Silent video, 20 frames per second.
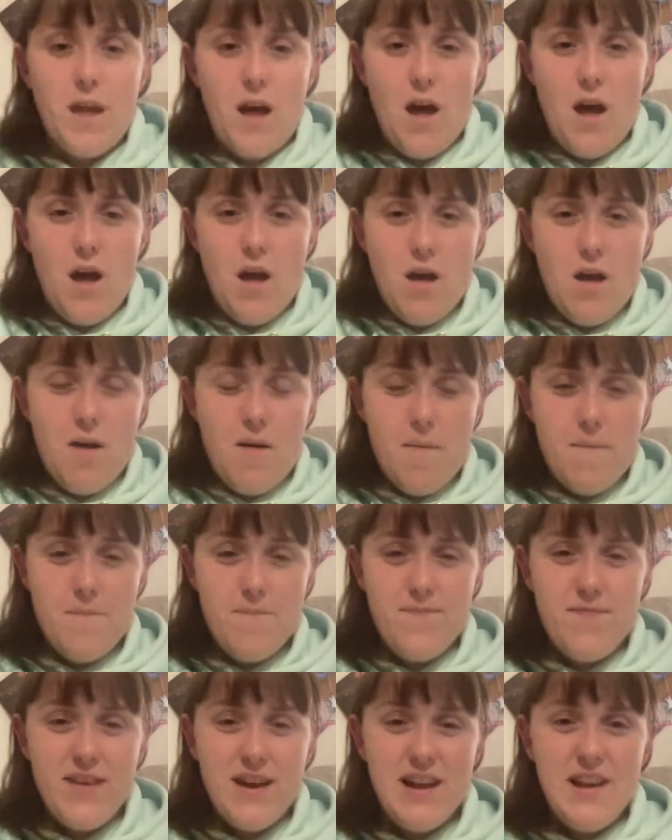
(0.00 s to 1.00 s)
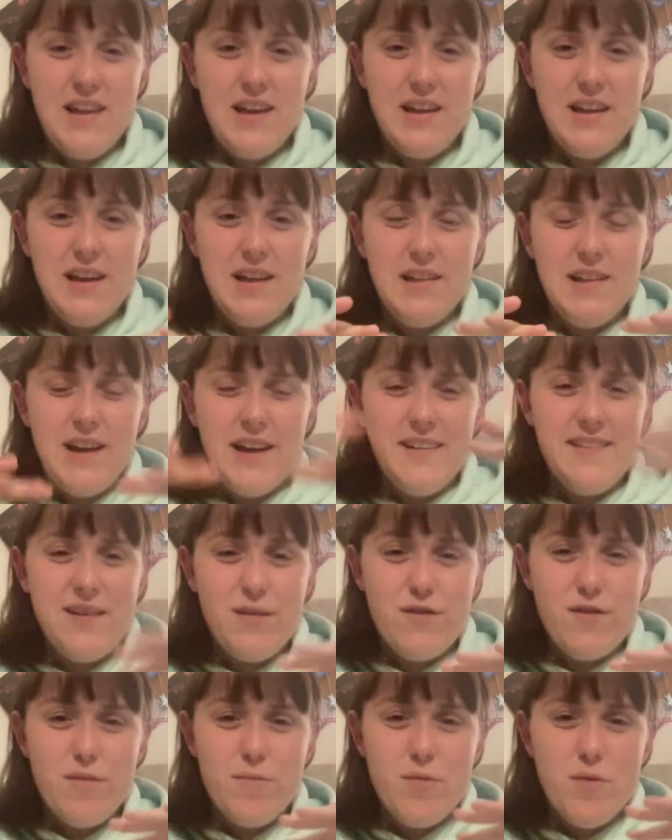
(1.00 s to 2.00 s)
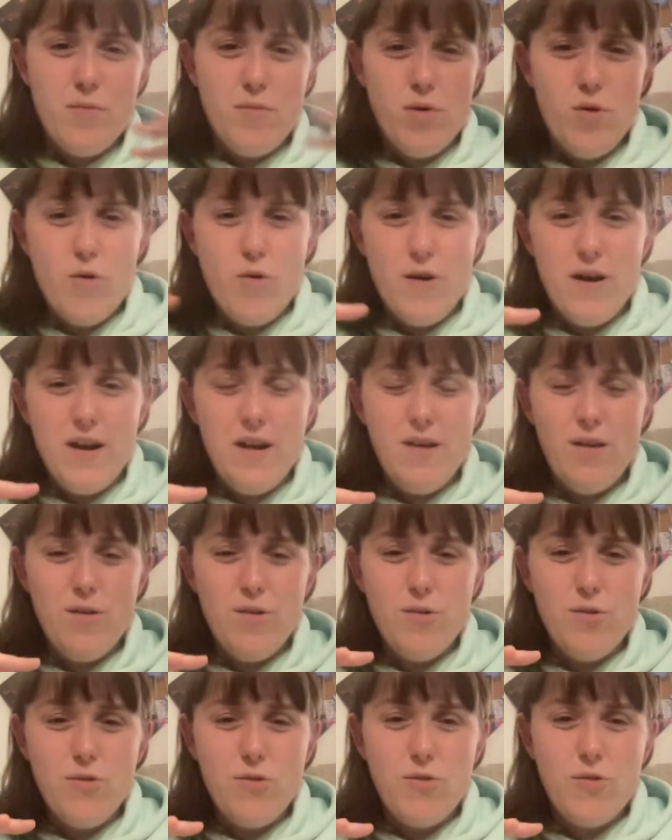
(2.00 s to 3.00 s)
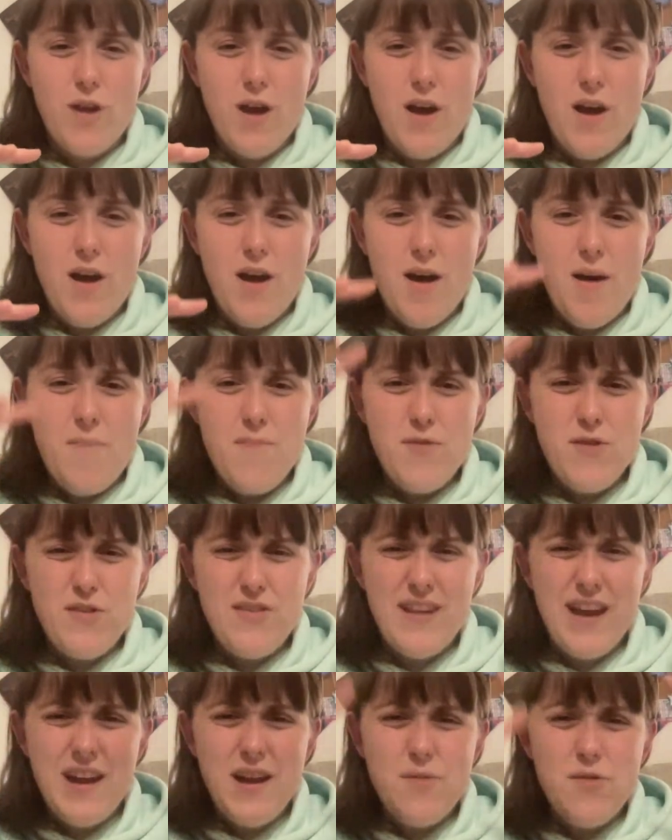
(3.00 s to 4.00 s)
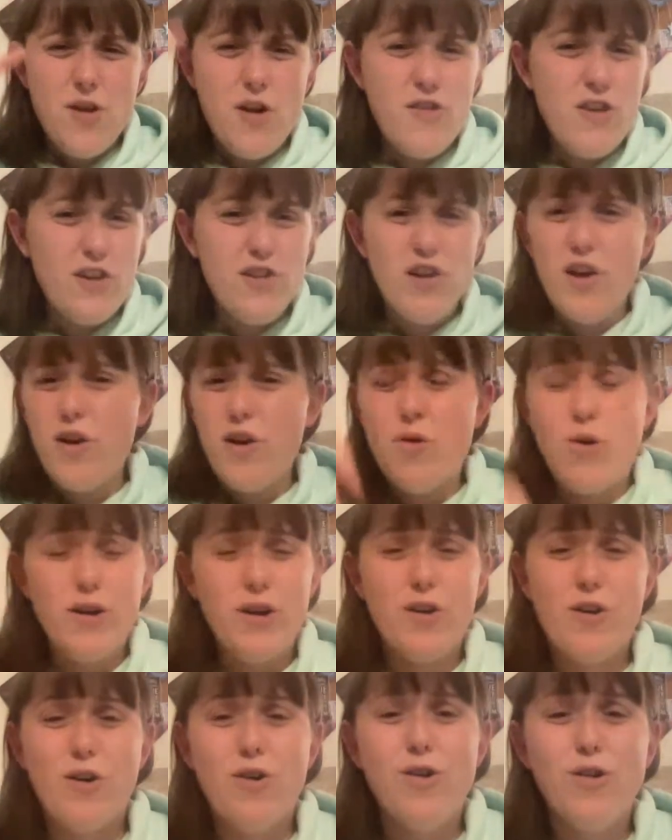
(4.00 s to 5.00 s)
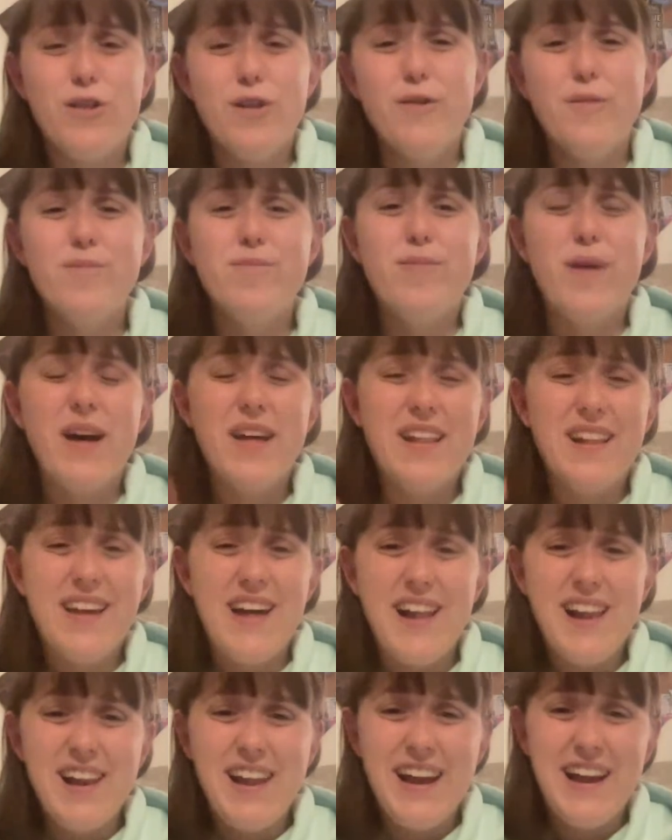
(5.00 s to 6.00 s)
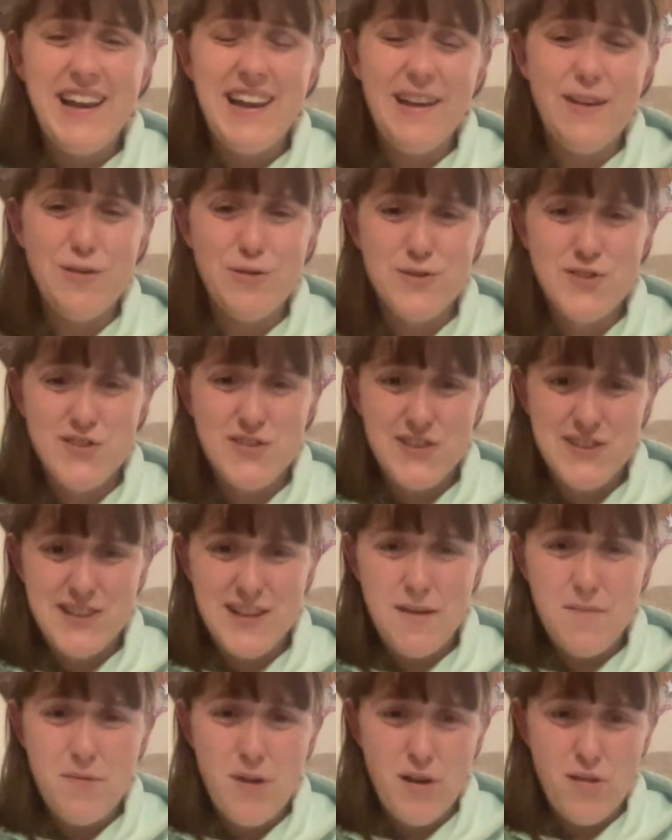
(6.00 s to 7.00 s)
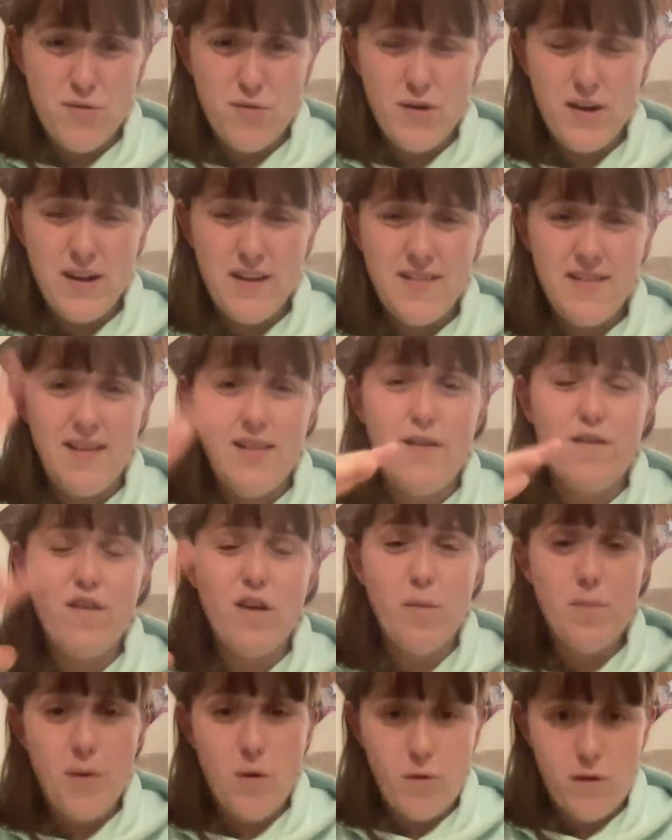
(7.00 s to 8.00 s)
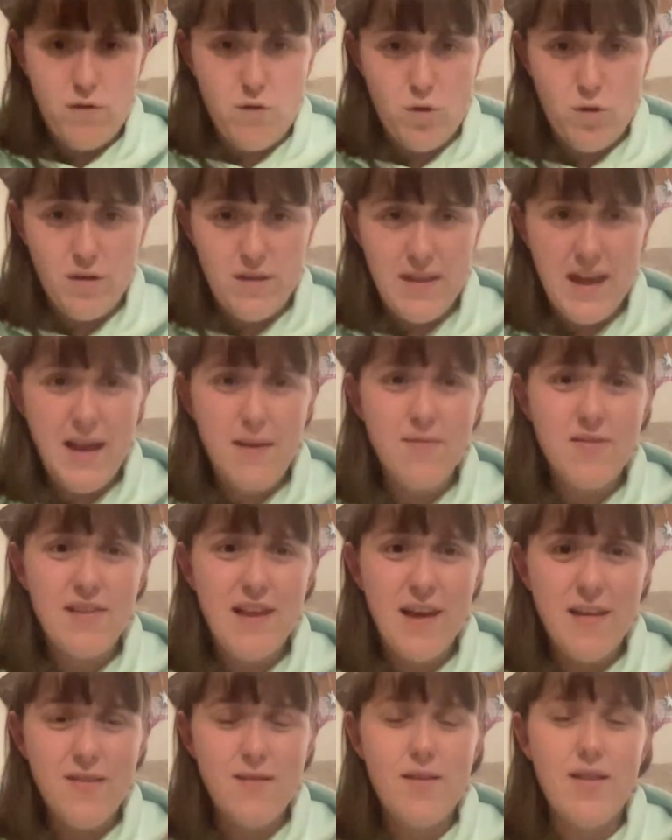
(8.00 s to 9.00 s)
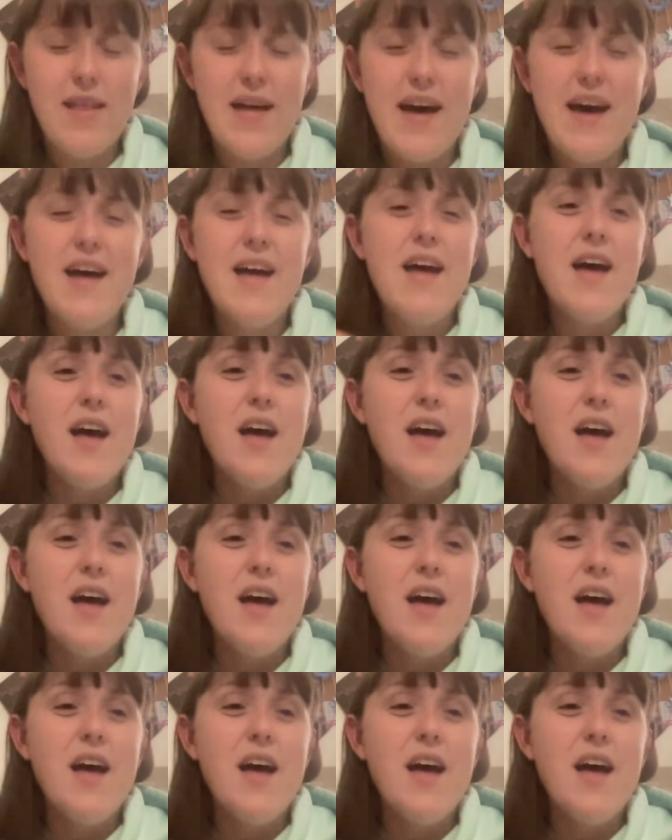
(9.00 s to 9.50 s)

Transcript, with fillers: um uh, like different memorials um stand up stones i don't know what you call them but they're kind of like little slipways for what you can see the view but with all the names down there